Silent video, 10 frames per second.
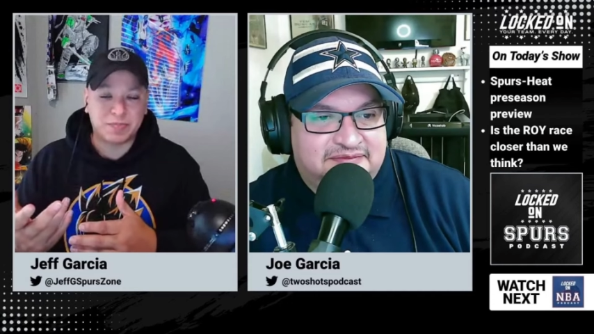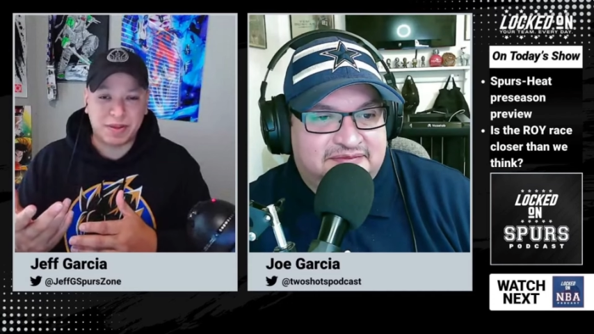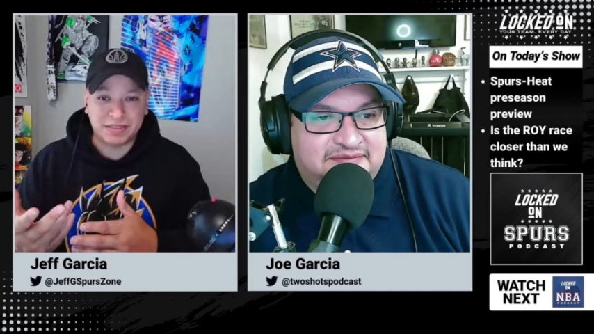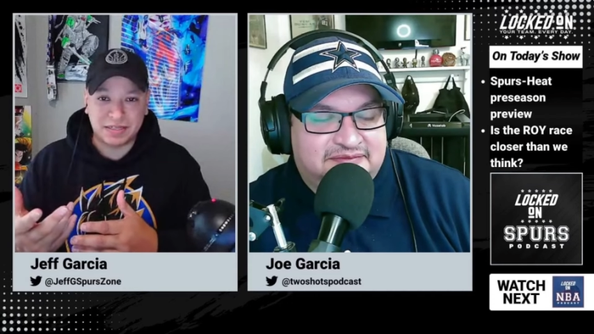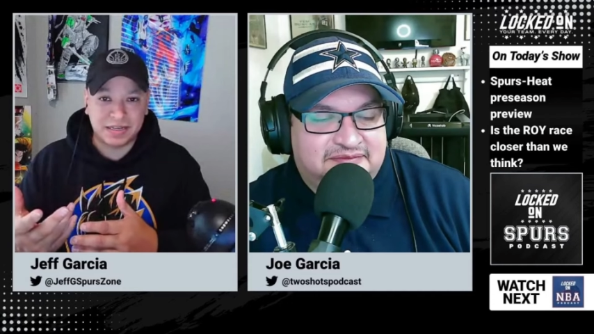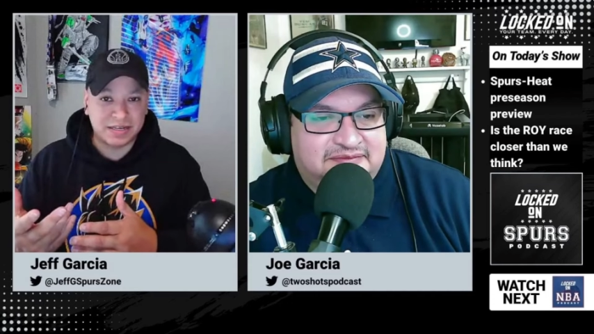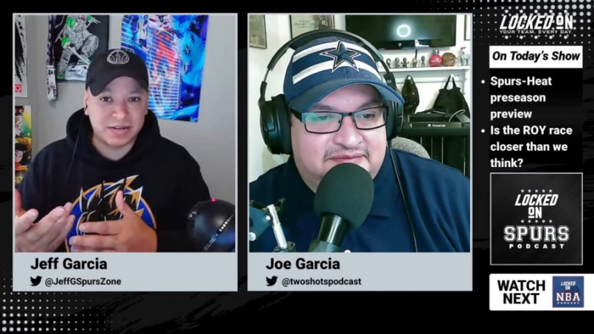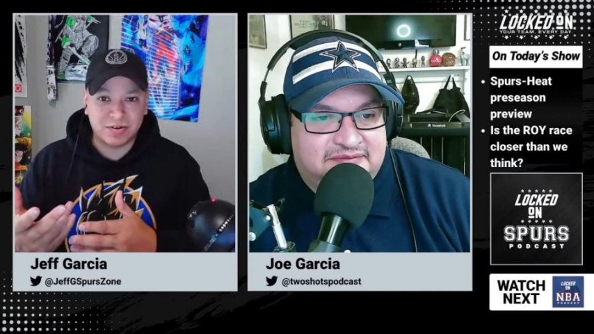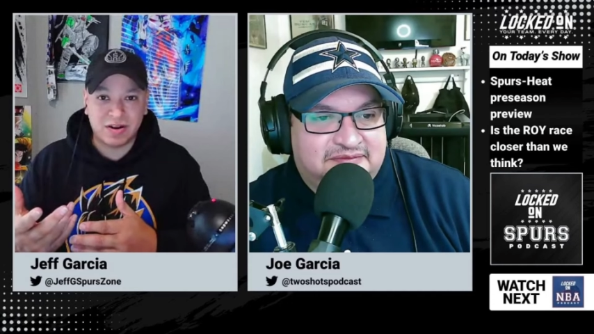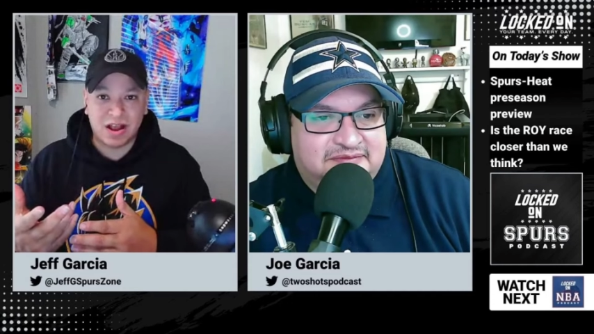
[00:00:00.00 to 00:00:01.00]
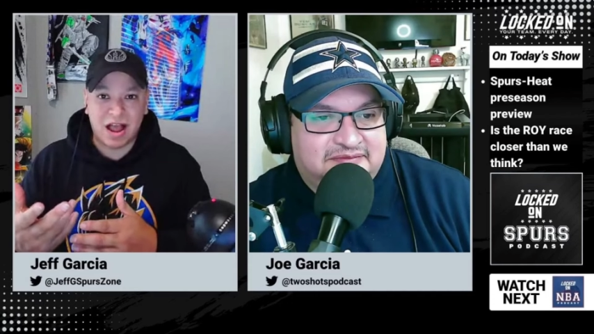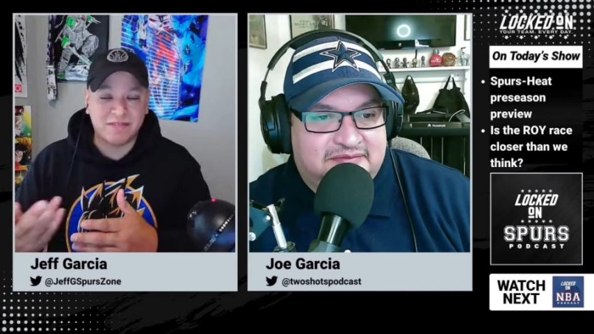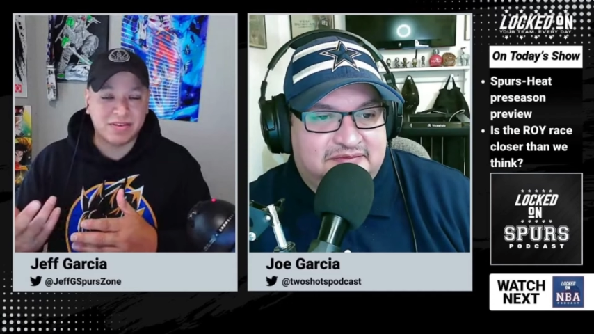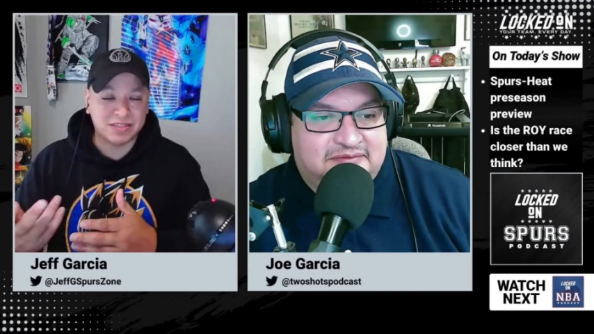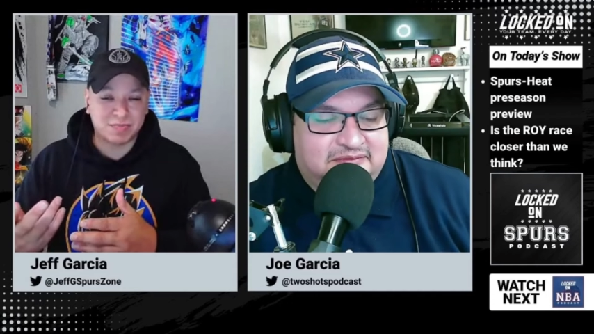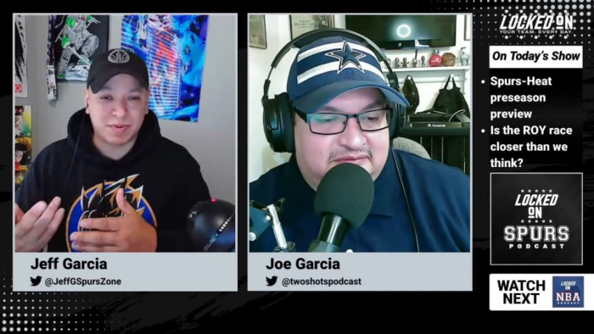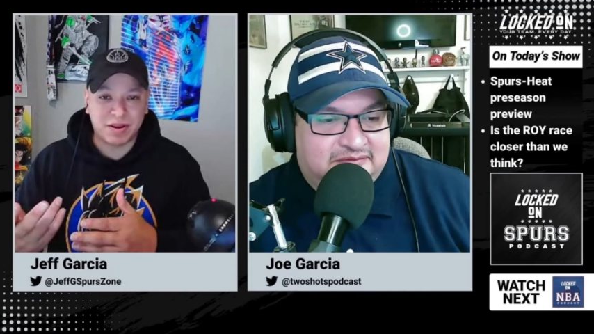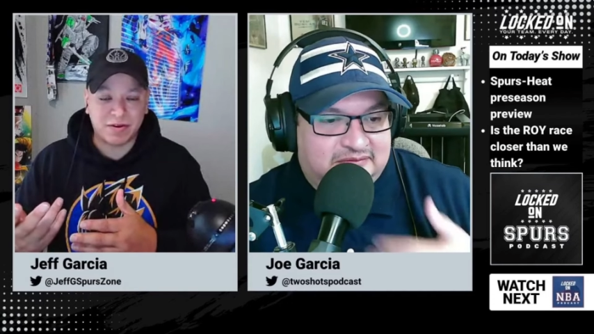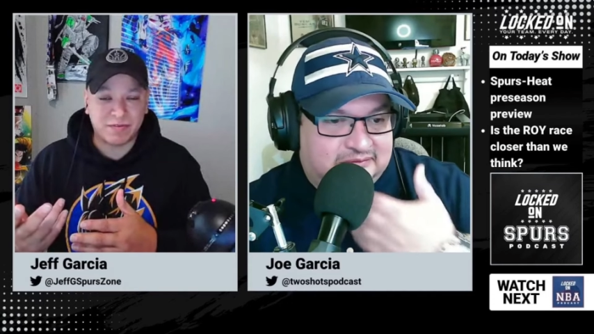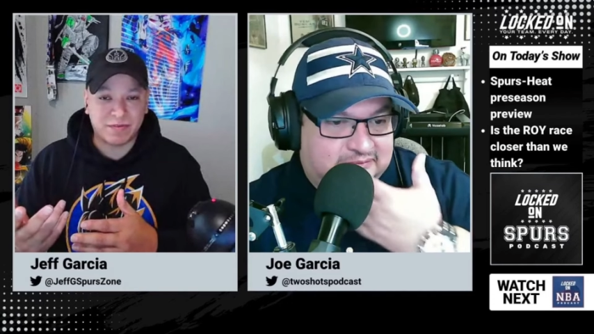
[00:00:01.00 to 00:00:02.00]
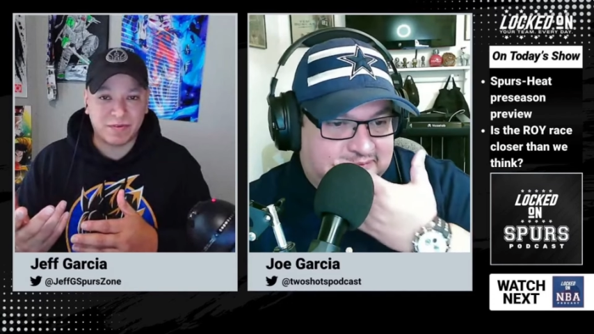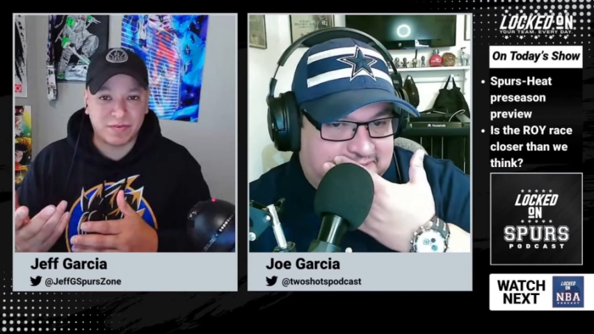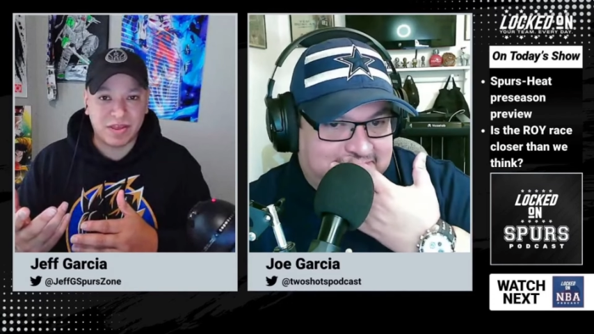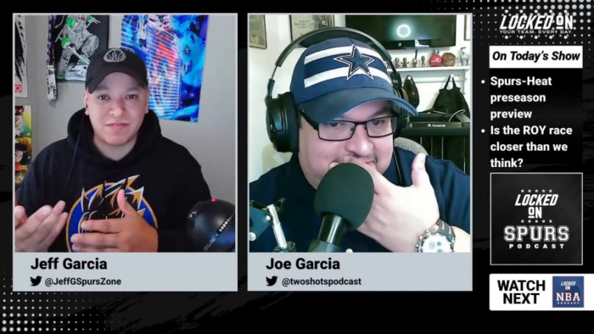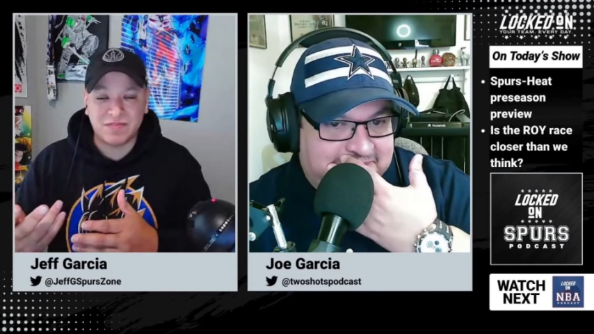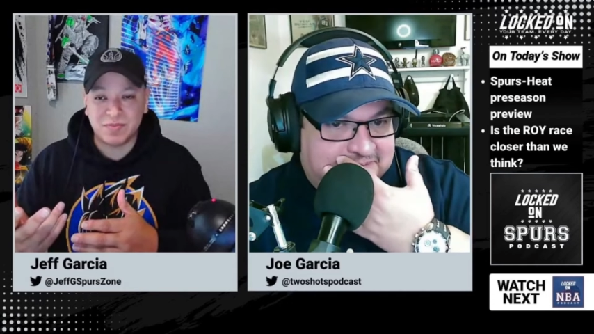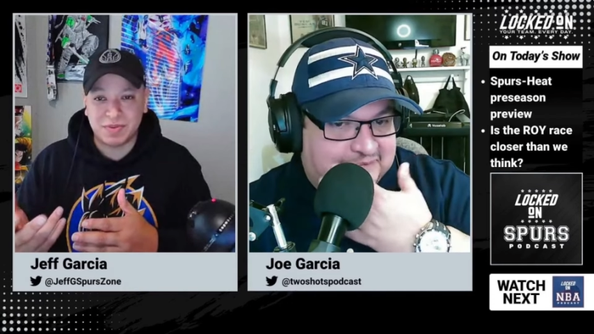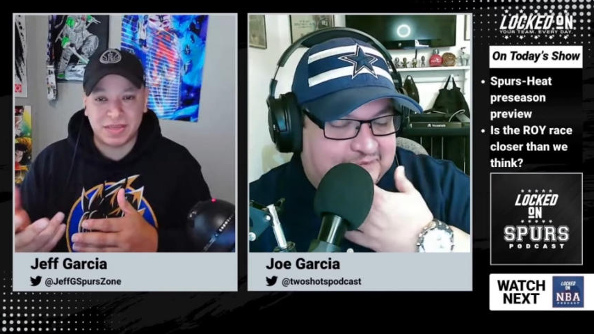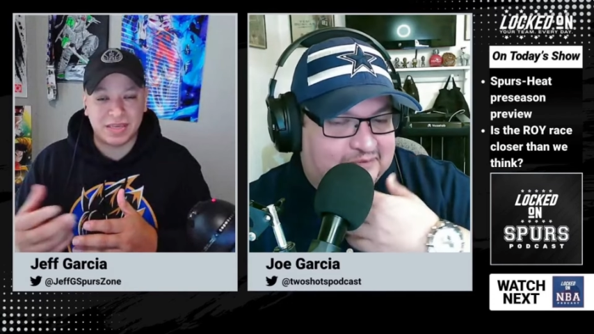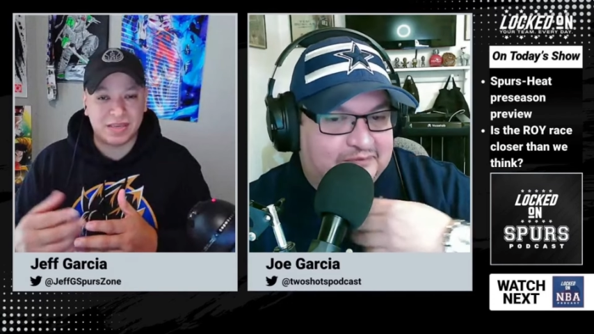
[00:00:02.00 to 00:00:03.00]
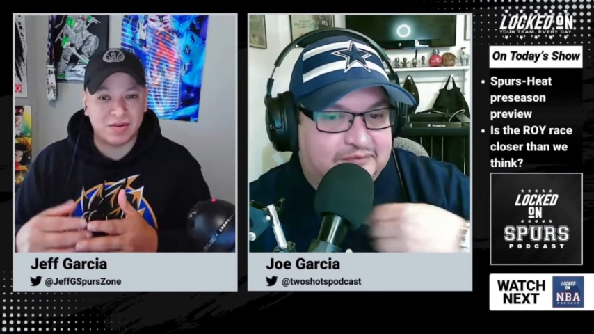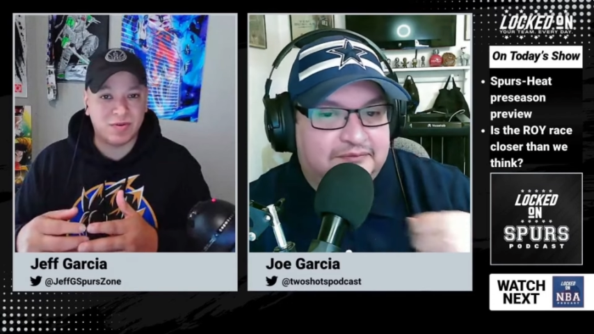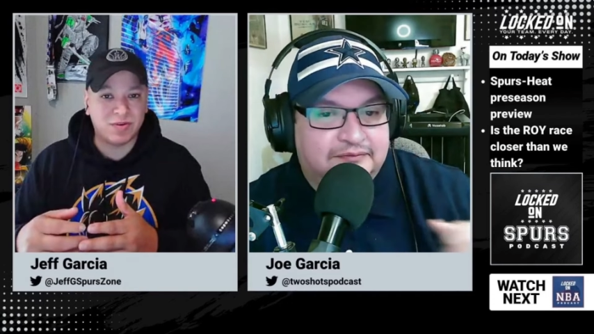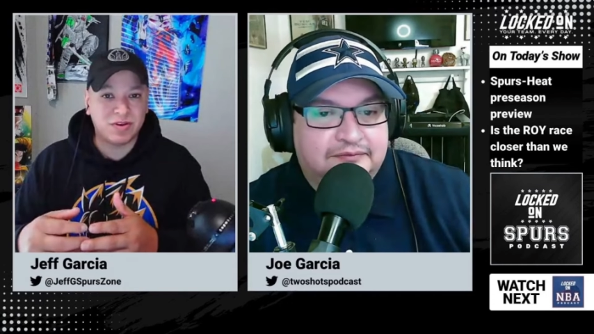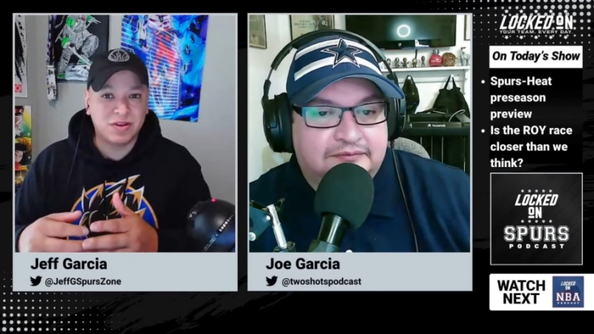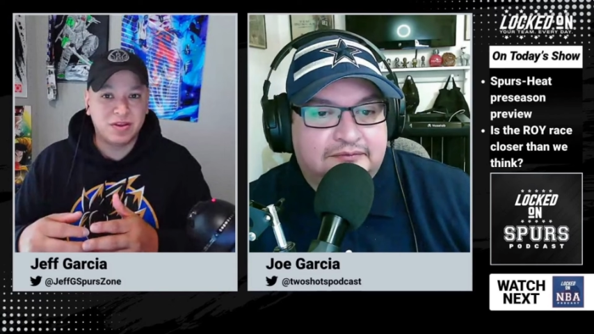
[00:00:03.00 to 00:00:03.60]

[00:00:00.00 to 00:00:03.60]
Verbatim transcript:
Speaker 1: much pencil in your obvious player for MVP or